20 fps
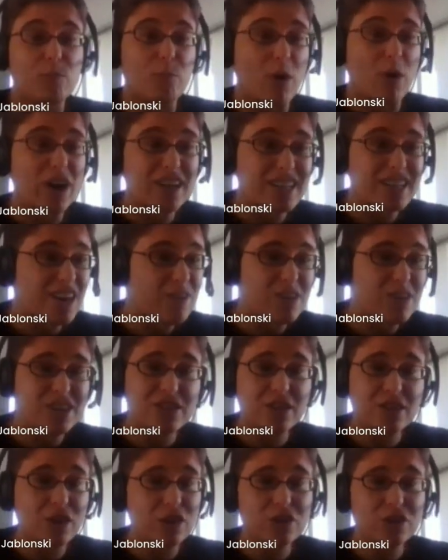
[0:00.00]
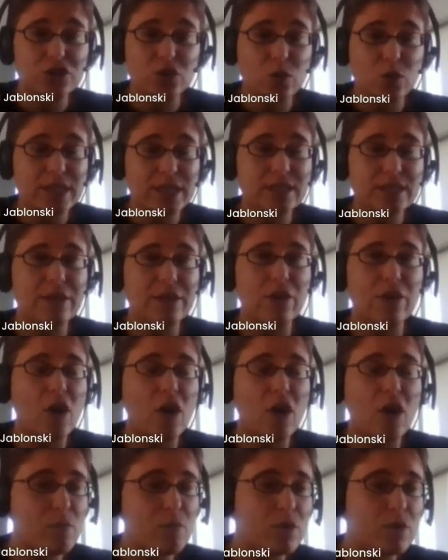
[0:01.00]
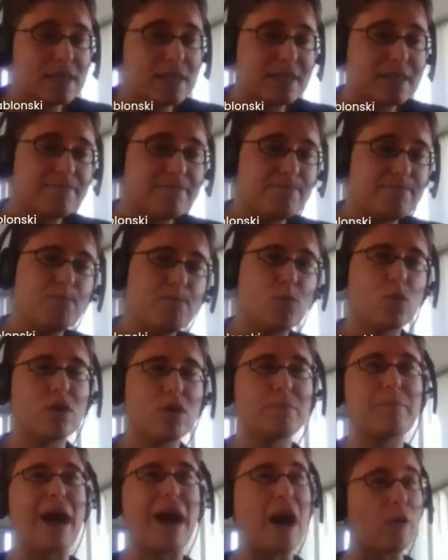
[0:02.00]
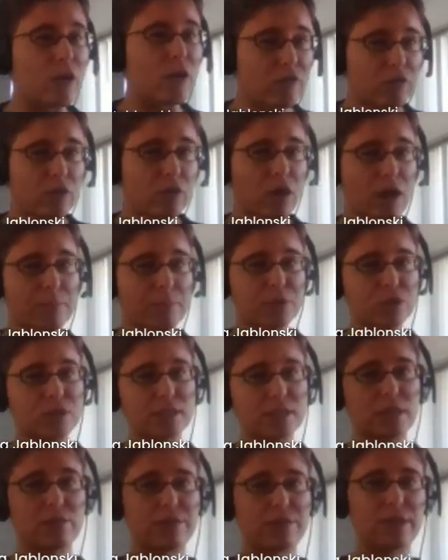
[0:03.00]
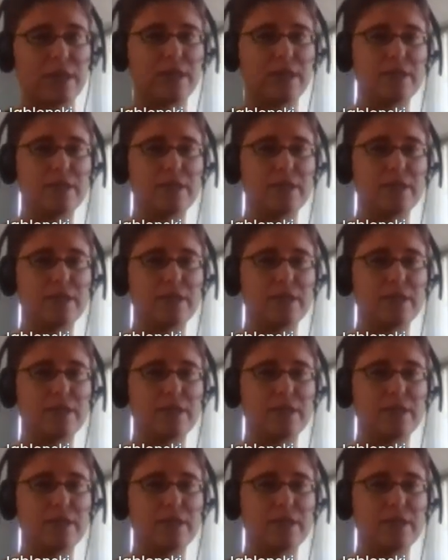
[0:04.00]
Markdown is a good choice. There are more powerful options out